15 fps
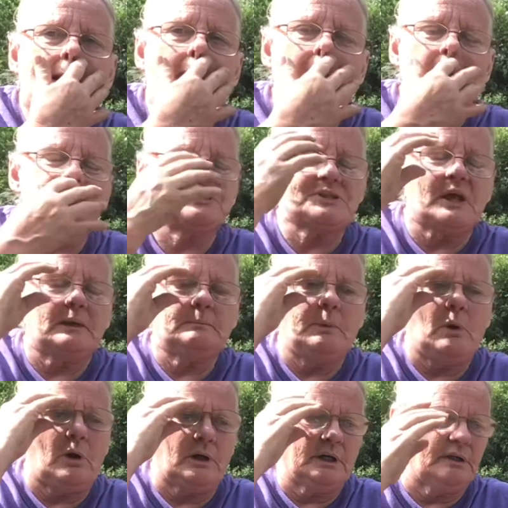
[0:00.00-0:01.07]
outside
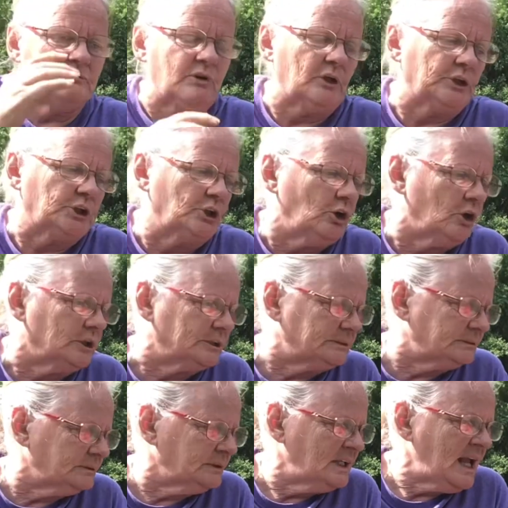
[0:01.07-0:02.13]
part of our
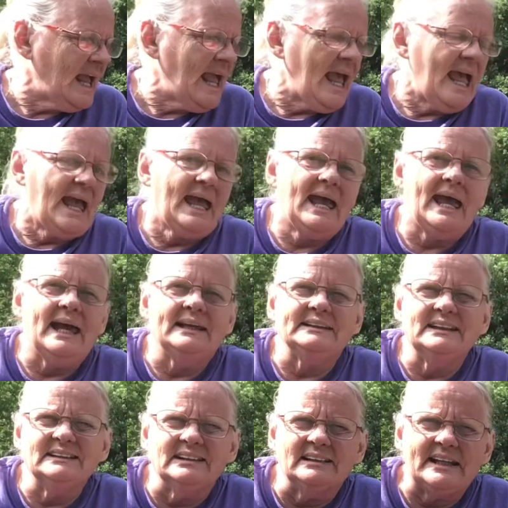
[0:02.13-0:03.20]
garden, and
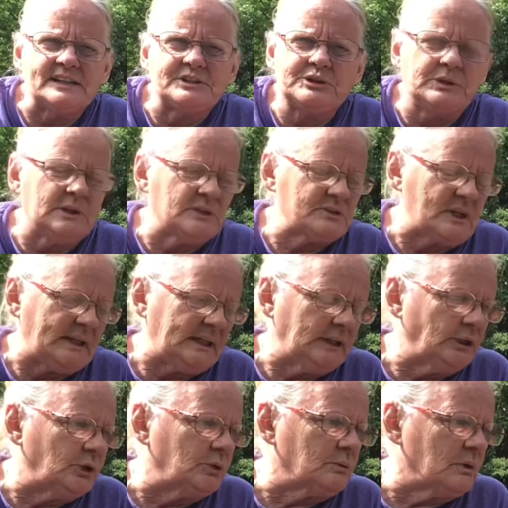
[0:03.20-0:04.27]
in the last 2 years I
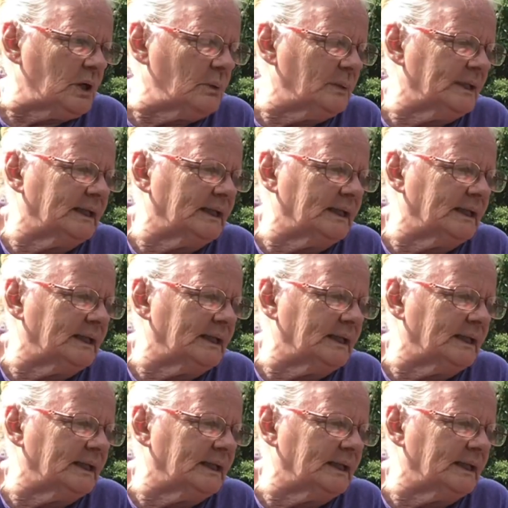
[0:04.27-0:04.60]
didn't grow in